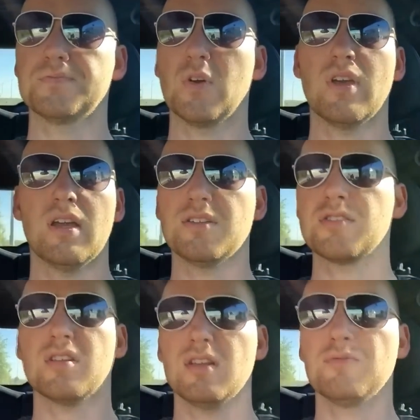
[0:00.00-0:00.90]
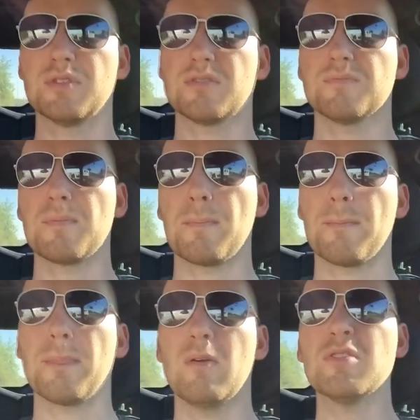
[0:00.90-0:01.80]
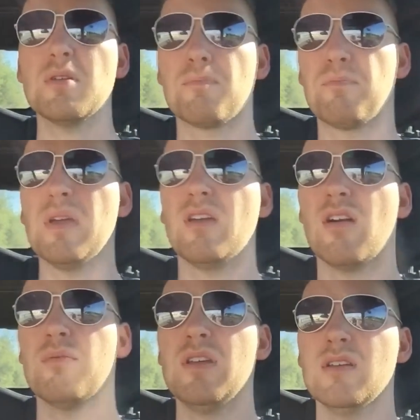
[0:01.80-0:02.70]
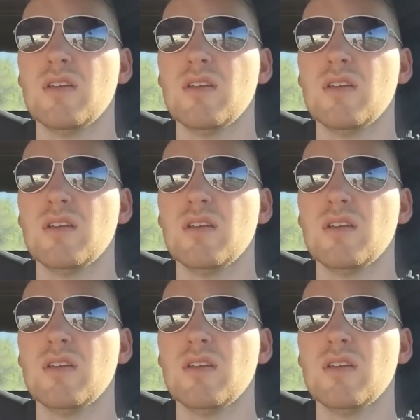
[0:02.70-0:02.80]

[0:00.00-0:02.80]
Oh yeah, it wasn't a big army,